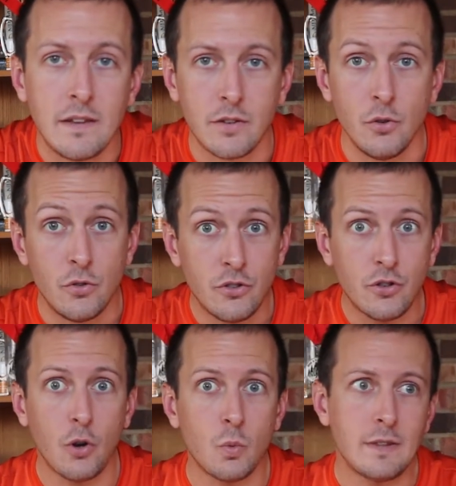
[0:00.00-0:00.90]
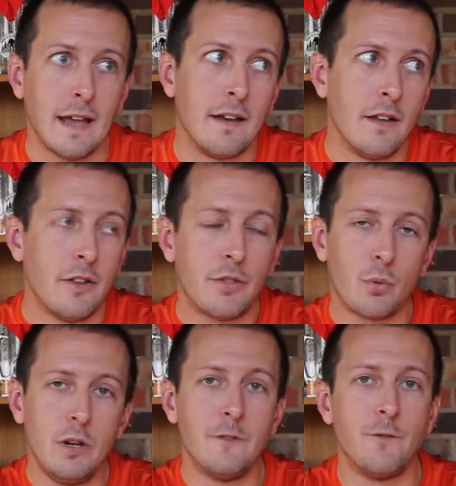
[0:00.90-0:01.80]
So you start with that
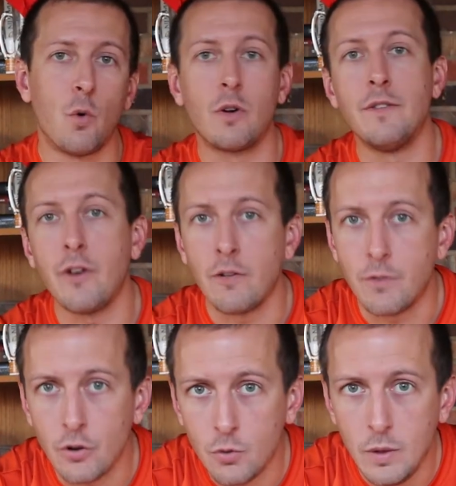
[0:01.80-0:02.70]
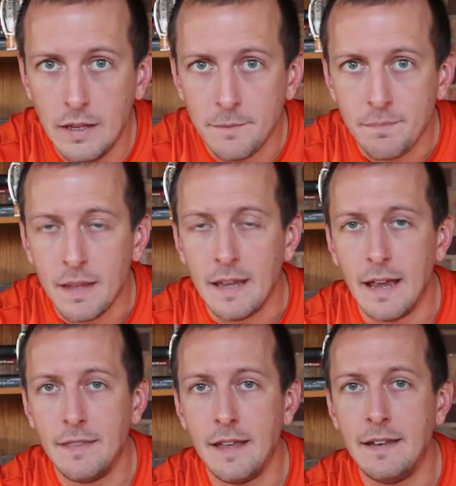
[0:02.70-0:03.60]
3 to 4 in the very first week,
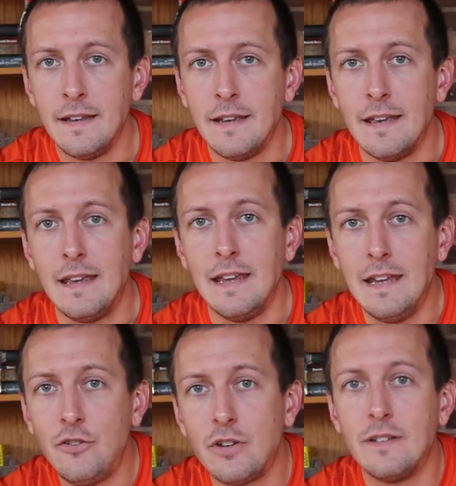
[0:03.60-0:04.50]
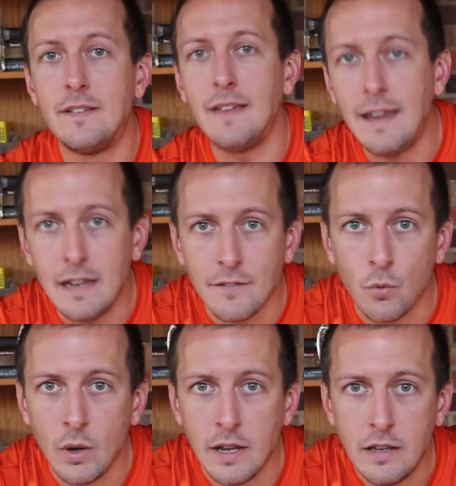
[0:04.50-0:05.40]
and then each consecutive
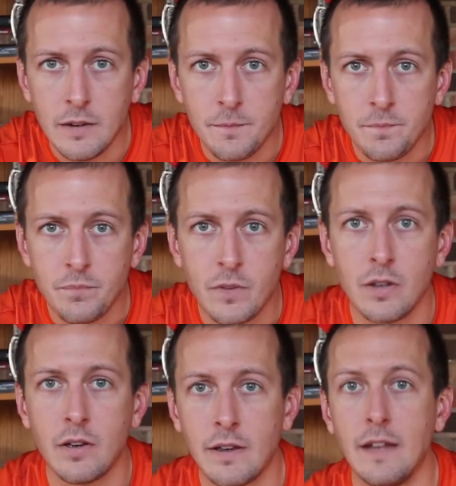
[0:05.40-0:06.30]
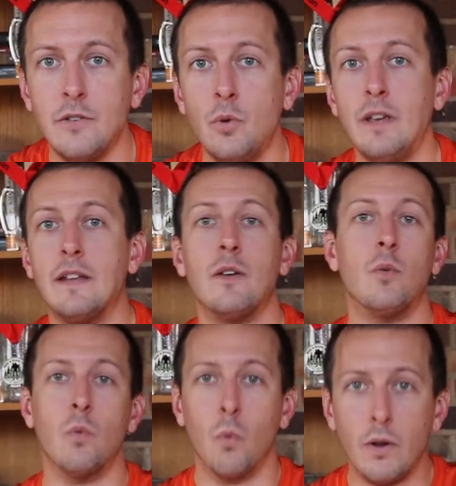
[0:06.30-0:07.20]
week, again doing it
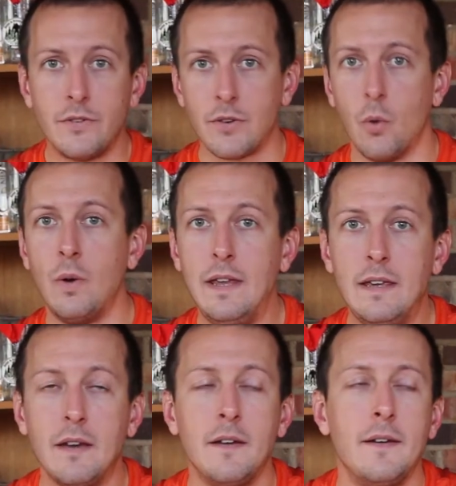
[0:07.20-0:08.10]
once a week,